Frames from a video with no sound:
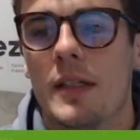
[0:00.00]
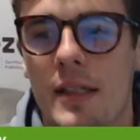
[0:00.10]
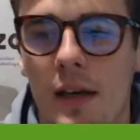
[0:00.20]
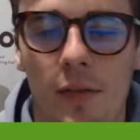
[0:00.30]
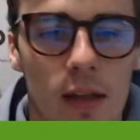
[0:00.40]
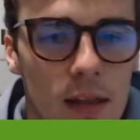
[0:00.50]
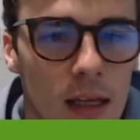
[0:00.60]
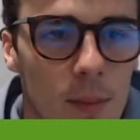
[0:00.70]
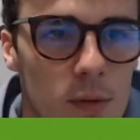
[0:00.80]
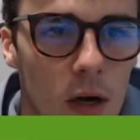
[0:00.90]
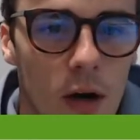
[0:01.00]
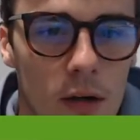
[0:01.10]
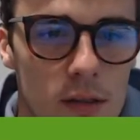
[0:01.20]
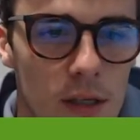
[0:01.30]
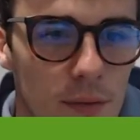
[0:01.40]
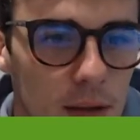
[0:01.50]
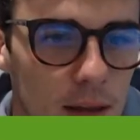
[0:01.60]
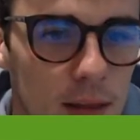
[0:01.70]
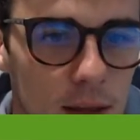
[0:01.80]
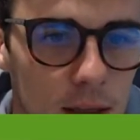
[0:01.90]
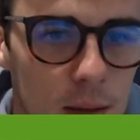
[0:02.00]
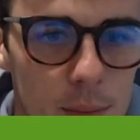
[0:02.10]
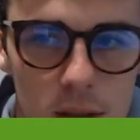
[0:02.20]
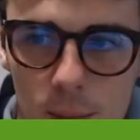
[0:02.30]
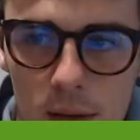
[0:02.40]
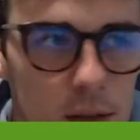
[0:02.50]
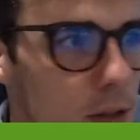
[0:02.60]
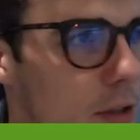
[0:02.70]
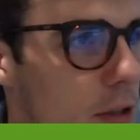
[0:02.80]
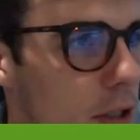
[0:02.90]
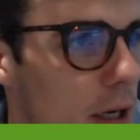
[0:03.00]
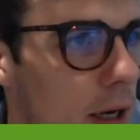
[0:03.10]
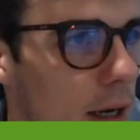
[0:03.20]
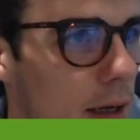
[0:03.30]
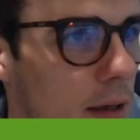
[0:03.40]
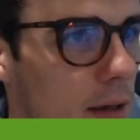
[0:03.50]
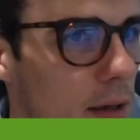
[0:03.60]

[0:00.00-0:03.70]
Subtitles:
Divi themes. Are Divi themes? Let me check.